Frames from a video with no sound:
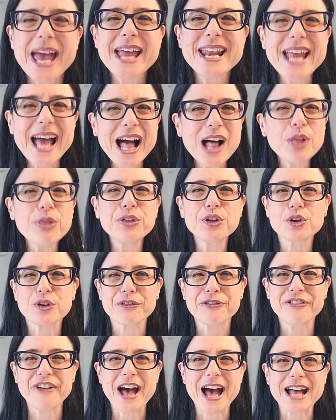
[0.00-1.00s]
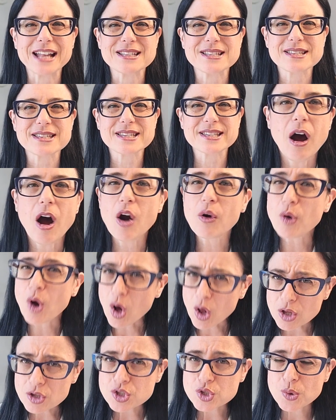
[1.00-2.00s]
and healthier fats are
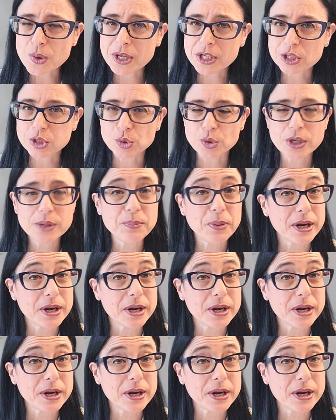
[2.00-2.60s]
also included,